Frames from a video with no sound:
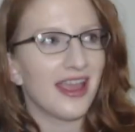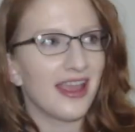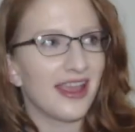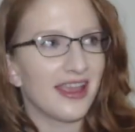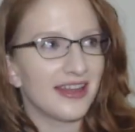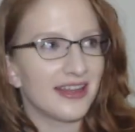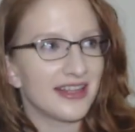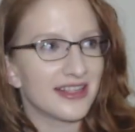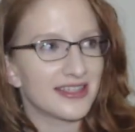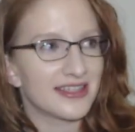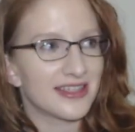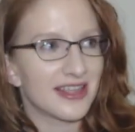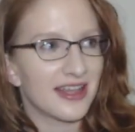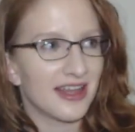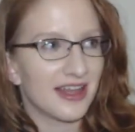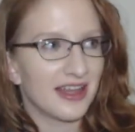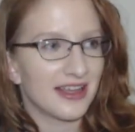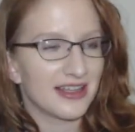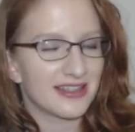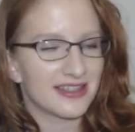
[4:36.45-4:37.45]
And it's a,
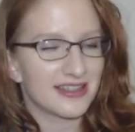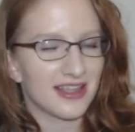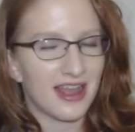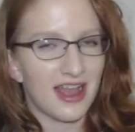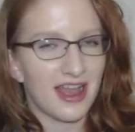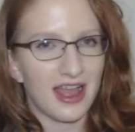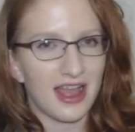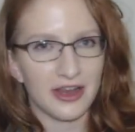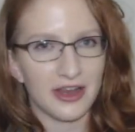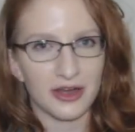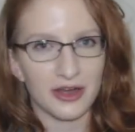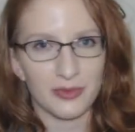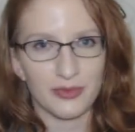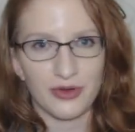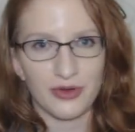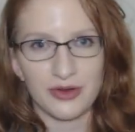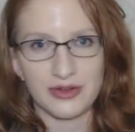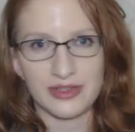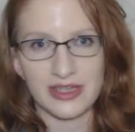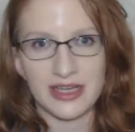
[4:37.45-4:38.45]
uh, it's a higher
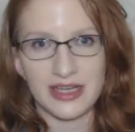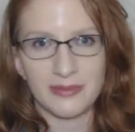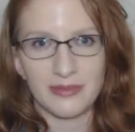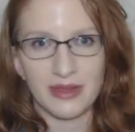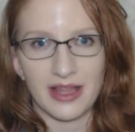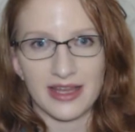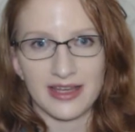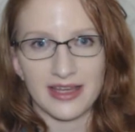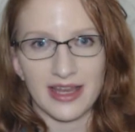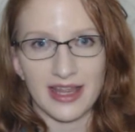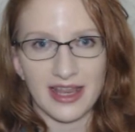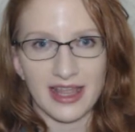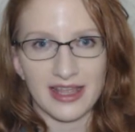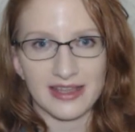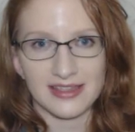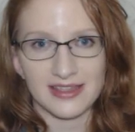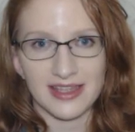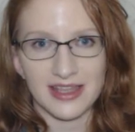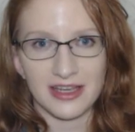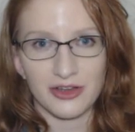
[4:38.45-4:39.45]
protein blend, I
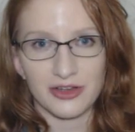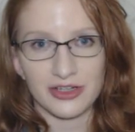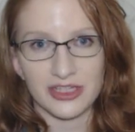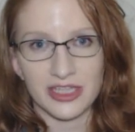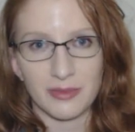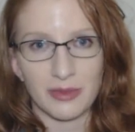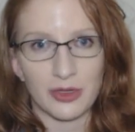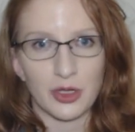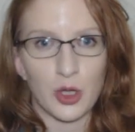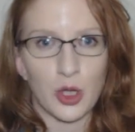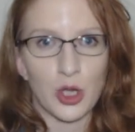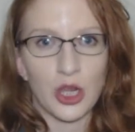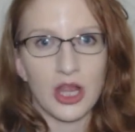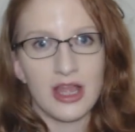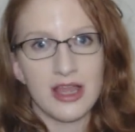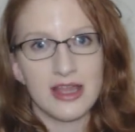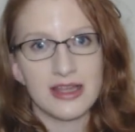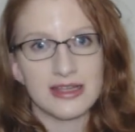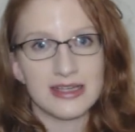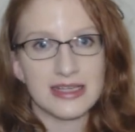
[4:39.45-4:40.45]
guess, than your typical
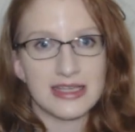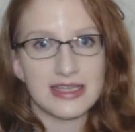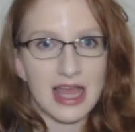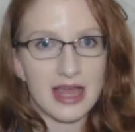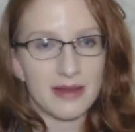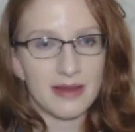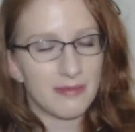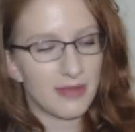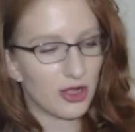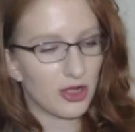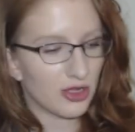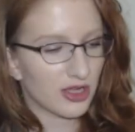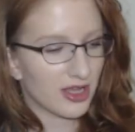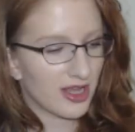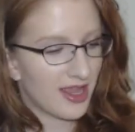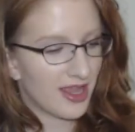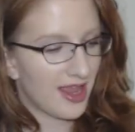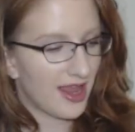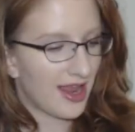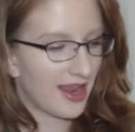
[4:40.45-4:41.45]
nut milk.
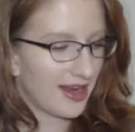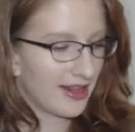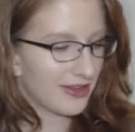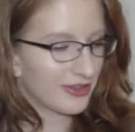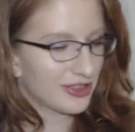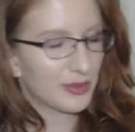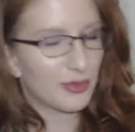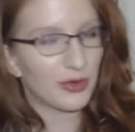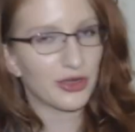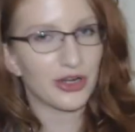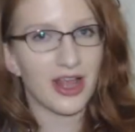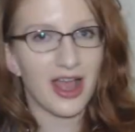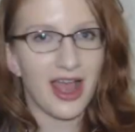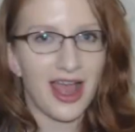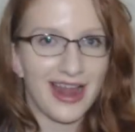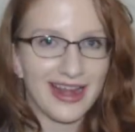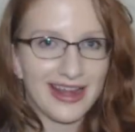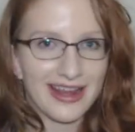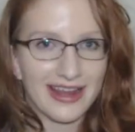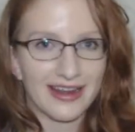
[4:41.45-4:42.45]
And I also put
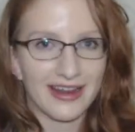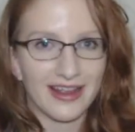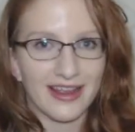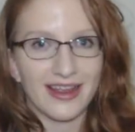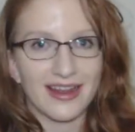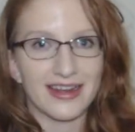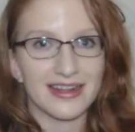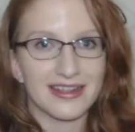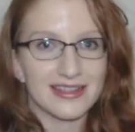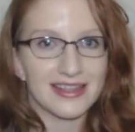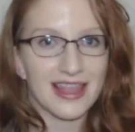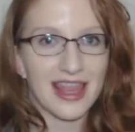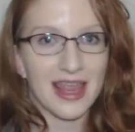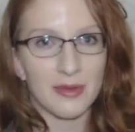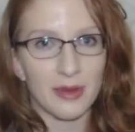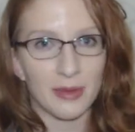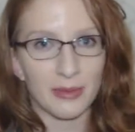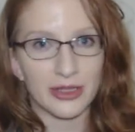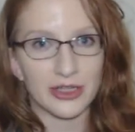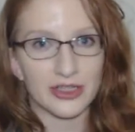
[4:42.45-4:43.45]
honey in it, and it's
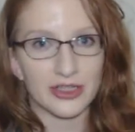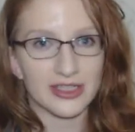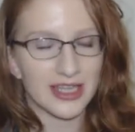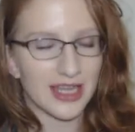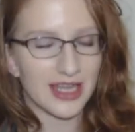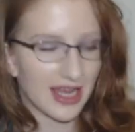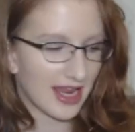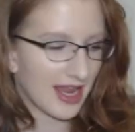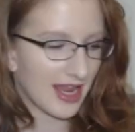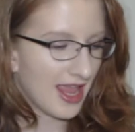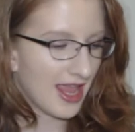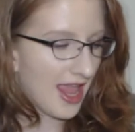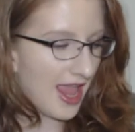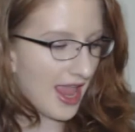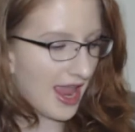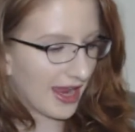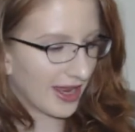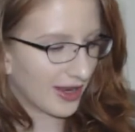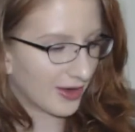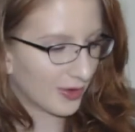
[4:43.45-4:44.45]
chamomile tea.
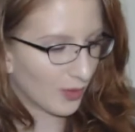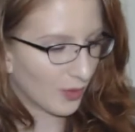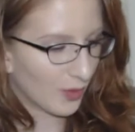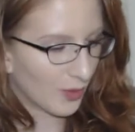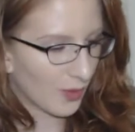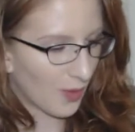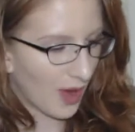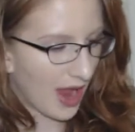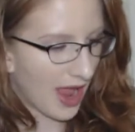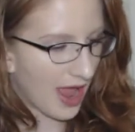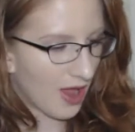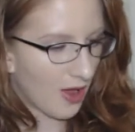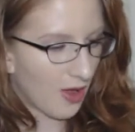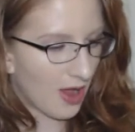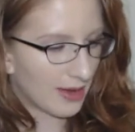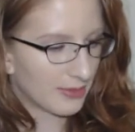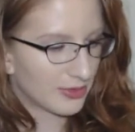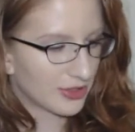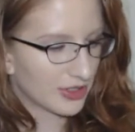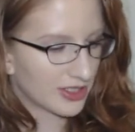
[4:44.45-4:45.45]
And wow,
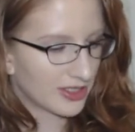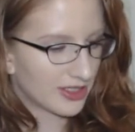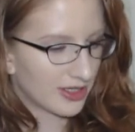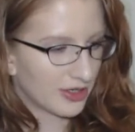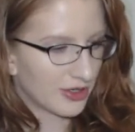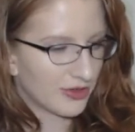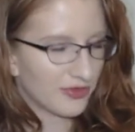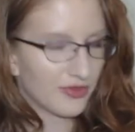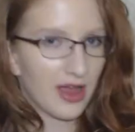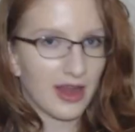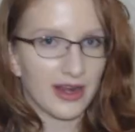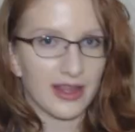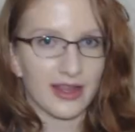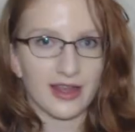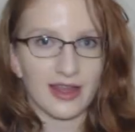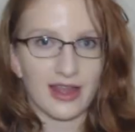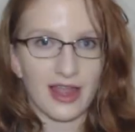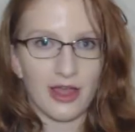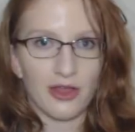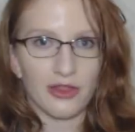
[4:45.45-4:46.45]
I'm just an
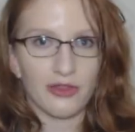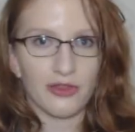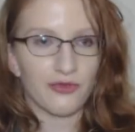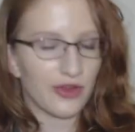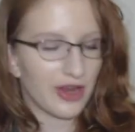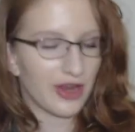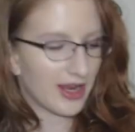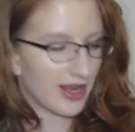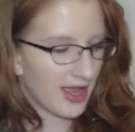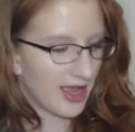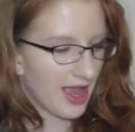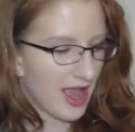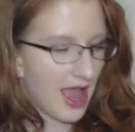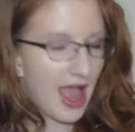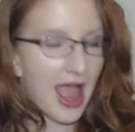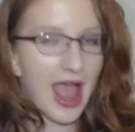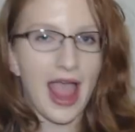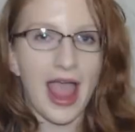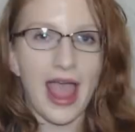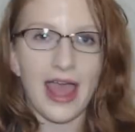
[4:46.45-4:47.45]
erotic health freak.
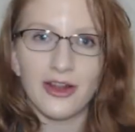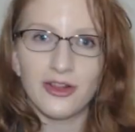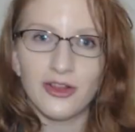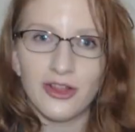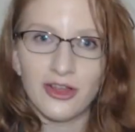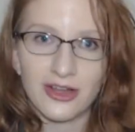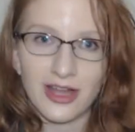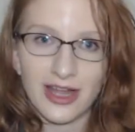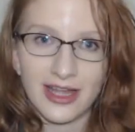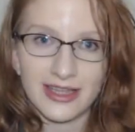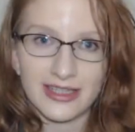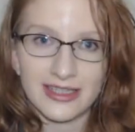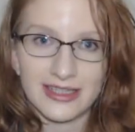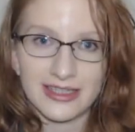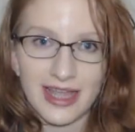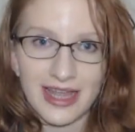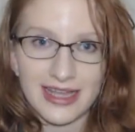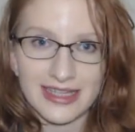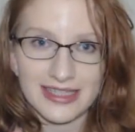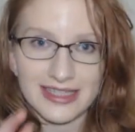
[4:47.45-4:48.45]
I had a Long
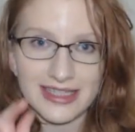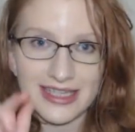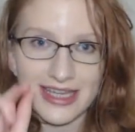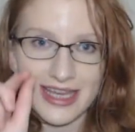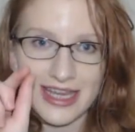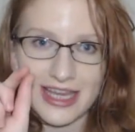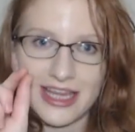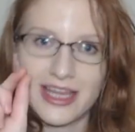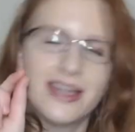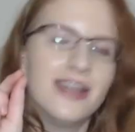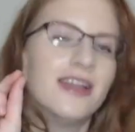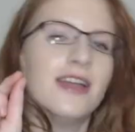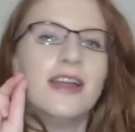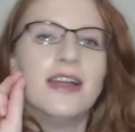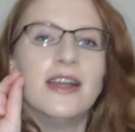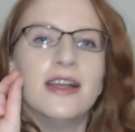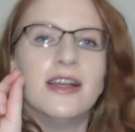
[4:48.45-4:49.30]
Island iced tea